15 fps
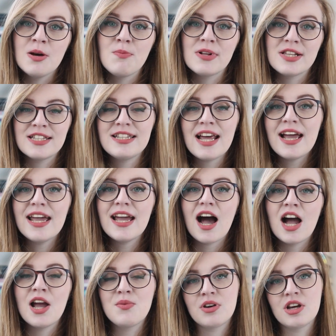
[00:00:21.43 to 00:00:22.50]
But today
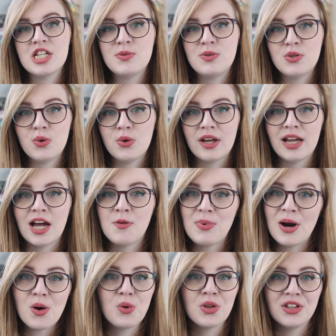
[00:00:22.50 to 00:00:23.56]
I am going to be talking
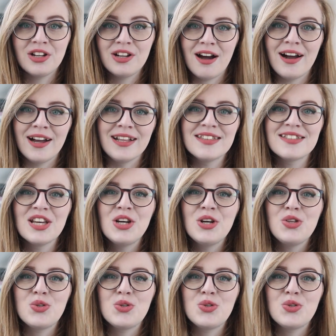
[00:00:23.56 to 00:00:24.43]
about Wuthering Heights,